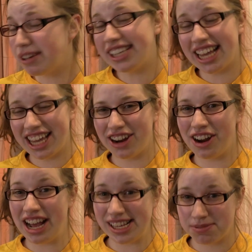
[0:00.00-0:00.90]
my second
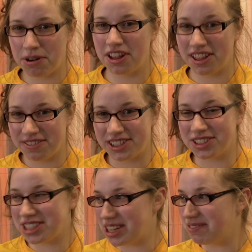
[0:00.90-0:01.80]
year as part of the official
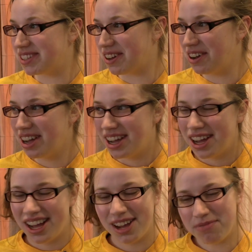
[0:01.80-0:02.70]
team, so
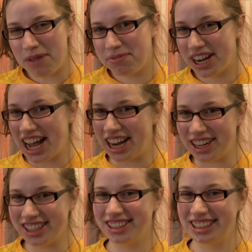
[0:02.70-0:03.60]
I'm, I'm pretty
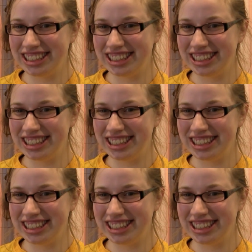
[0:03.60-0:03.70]
honored.